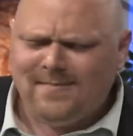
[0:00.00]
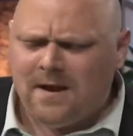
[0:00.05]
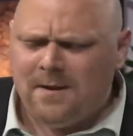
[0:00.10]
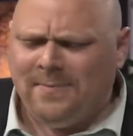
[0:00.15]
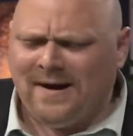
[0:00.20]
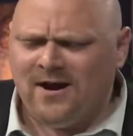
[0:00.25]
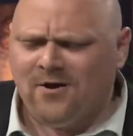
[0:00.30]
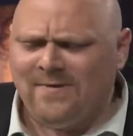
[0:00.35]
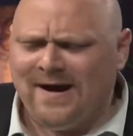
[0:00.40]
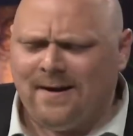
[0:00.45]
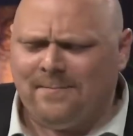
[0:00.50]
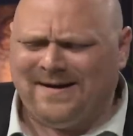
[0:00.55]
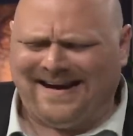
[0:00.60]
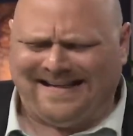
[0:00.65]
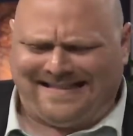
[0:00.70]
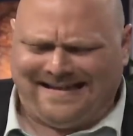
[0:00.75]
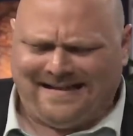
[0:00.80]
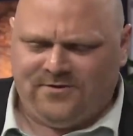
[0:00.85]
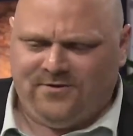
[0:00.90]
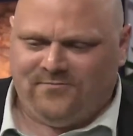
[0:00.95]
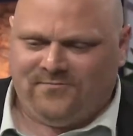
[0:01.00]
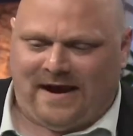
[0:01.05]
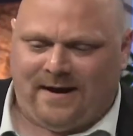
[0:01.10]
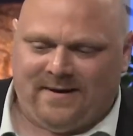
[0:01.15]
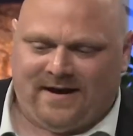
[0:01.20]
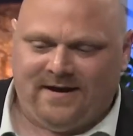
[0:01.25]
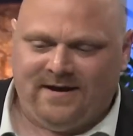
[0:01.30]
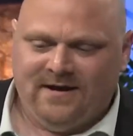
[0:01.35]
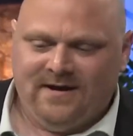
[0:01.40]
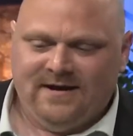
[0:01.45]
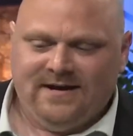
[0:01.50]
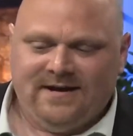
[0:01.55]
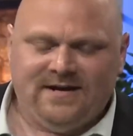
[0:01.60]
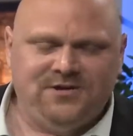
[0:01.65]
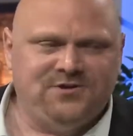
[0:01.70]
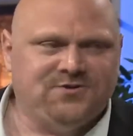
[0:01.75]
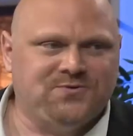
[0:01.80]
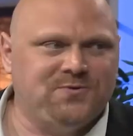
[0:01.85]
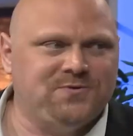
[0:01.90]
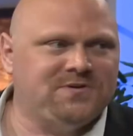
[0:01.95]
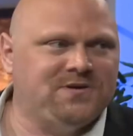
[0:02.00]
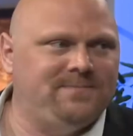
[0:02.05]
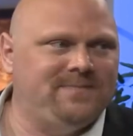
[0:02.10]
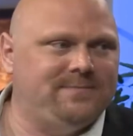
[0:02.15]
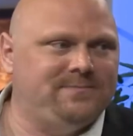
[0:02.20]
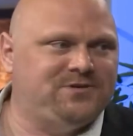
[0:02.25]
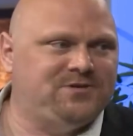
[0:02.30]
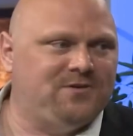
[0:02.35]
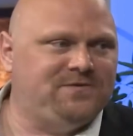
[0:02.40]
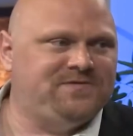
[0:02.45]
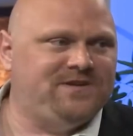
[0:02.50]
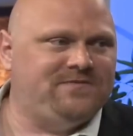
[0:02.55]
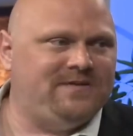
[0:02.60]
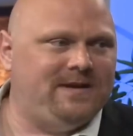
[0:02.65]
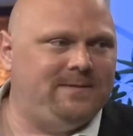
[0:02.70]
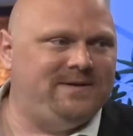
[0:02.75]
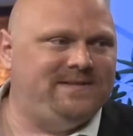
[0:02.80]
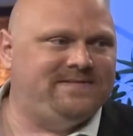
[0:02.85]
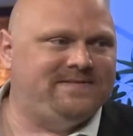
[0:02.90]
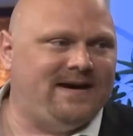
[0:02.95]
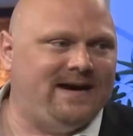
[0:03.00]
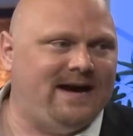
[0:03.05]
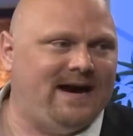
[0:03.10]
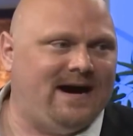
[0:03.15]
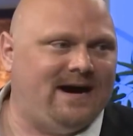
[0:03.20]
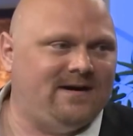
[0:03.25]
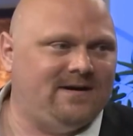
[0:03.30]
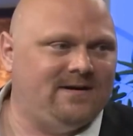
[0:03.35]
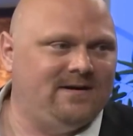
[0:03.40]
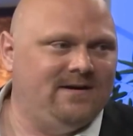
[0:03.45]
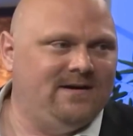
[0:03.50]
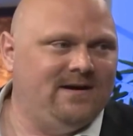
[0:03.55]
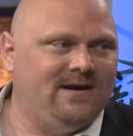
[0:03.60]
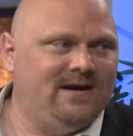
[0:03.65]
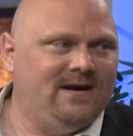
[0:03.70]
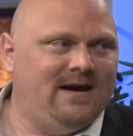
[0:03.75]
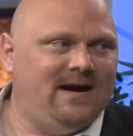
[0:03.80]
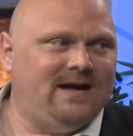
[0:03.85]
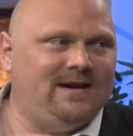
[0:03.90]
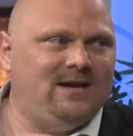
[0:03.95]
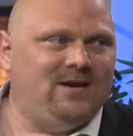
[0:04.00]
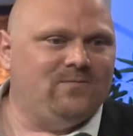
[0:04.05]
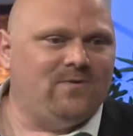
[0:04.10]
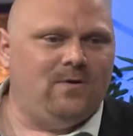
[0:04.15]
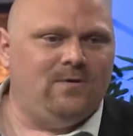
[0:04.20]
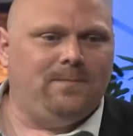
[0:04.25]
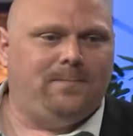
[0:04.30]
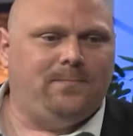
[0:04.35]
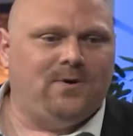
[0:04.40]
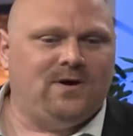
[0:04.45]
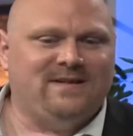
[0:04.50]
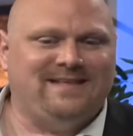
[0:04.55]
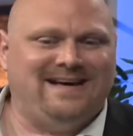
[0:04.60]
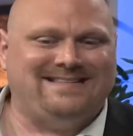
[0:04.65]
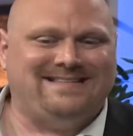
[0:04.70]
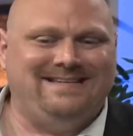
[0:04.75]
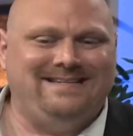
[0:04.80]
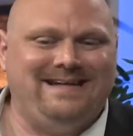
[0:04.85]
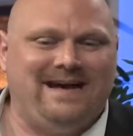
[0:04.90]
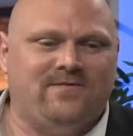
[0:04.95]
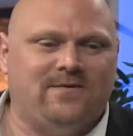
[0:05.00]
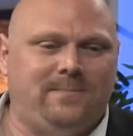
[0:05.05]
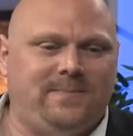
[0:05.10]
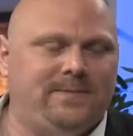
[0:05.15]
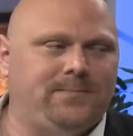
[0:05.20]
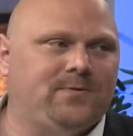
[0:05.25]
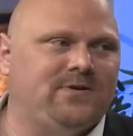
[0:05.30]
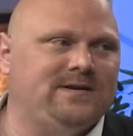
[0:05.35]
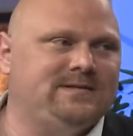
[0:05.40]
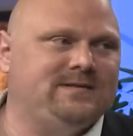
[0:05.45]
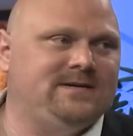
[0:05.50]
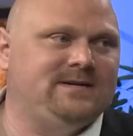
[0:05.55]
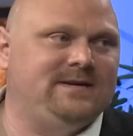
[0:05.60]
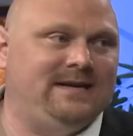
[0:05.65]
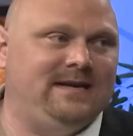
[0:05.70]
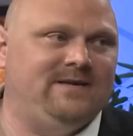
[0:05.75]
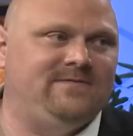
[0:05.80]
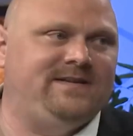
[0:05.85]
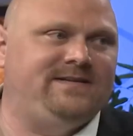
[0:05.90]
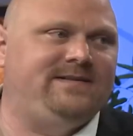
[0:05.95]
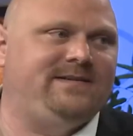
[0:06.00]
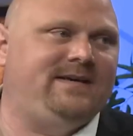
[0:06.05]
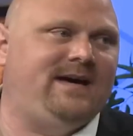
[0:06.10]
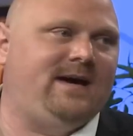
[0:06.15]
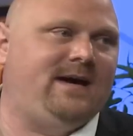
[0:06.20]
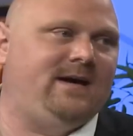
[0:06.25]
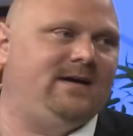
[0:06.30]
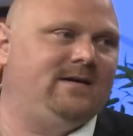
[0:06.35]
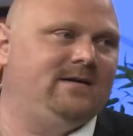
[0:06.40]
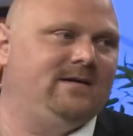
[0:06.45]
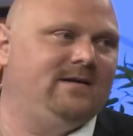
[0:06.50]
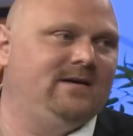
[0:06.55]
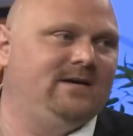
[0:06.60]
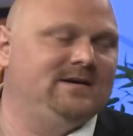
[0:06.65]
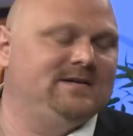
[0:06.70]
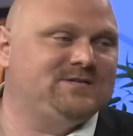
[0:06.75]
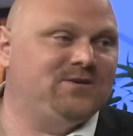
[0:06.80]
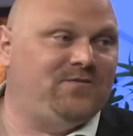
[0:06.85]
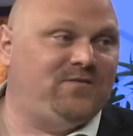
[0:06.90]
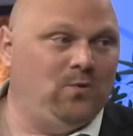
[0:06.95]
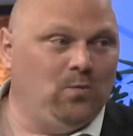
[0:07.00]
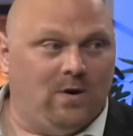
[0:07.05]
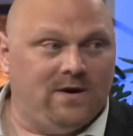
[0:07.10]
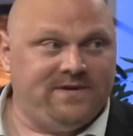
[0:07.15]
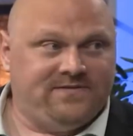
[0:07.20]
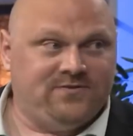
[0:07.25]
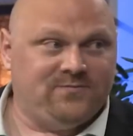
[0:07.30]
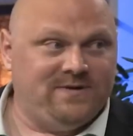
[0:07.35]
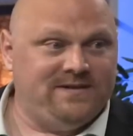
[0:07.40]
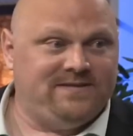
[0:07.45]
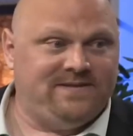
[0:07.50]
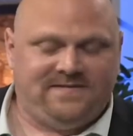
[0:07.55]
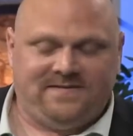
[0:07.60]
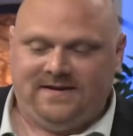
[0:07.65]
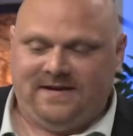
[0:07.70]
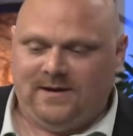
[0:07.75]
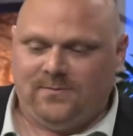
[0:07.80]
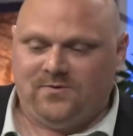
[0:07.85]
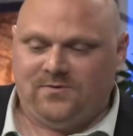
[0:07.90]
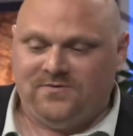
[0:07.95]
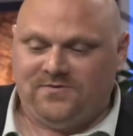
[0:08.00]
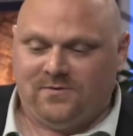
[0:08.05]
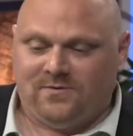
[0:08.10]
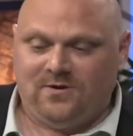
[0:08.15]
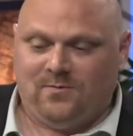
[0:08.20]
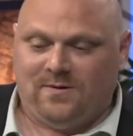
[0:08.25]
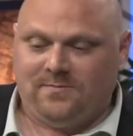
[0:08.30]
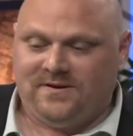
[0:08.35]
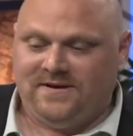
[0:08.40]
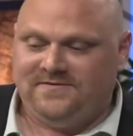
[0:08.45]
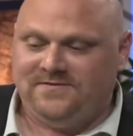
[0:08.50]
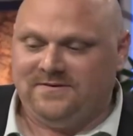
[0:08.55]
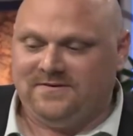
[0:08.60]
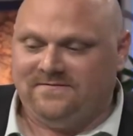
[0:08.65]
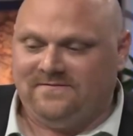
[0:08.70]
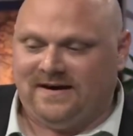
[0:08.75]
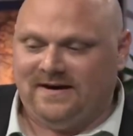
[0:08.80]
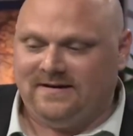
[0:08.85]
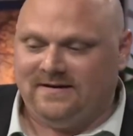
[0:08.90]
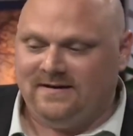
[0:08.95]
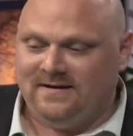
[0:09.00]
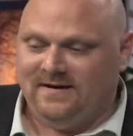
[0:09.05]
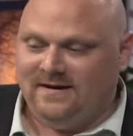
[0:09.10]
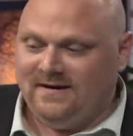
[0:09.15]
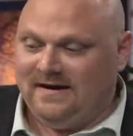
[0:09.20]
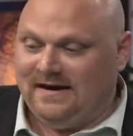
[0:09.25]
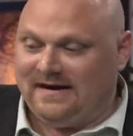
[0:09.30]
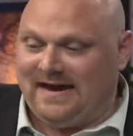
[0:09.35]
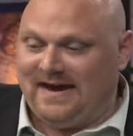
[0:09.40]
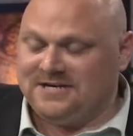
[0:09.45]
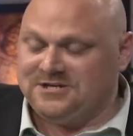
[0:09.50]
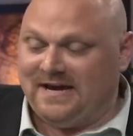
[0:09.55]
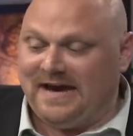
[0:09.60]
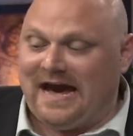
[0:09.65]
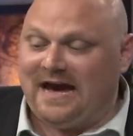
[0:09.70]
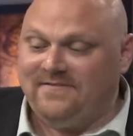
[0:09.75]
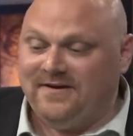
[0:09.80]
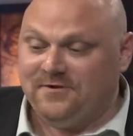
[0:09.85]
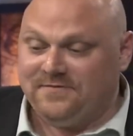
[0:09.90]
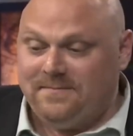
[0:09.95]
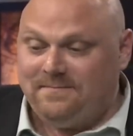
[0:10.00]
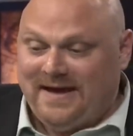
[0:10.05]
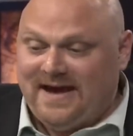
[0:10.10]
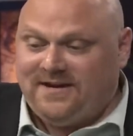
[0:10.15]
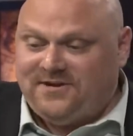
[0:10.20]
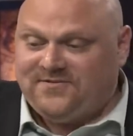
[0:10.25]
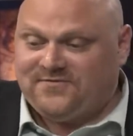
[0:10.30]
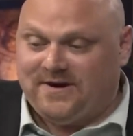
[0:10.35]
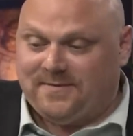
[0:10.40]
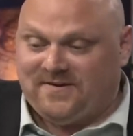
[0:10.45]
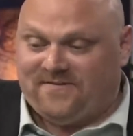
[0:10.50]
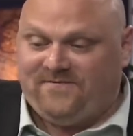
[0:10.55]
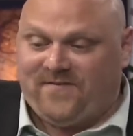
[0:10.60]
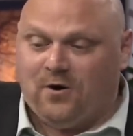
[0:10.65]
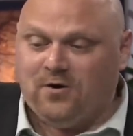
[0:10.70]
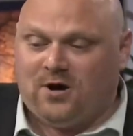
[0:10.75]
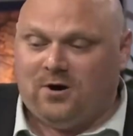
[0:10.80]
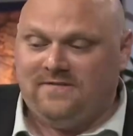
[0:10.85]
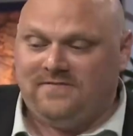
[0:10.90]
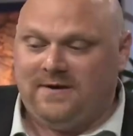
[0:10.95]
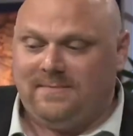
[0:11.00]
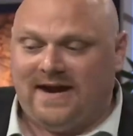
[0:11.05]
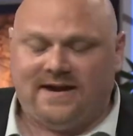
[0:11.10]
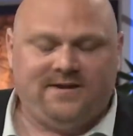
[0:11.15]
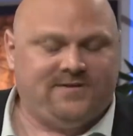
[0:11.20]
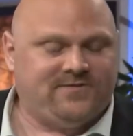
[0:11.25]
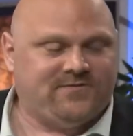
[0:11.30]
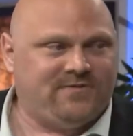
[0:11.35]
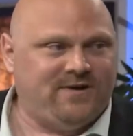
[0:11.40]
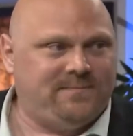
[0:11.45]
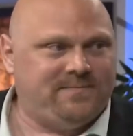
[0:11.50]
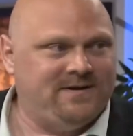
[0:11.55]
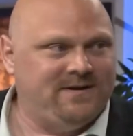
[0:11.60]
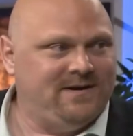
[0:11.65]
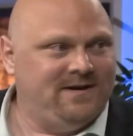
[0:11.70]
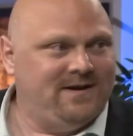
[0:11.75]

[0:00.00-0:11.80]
by a little-known rabbi in Jerusalem named Joseph ibn Sayach. And he wrote a book that's never been printed, even today. So if you wanted to read this in Hebrew, there's only one place you can find it. And I actually have here the manuscript, a photo of the manuscript.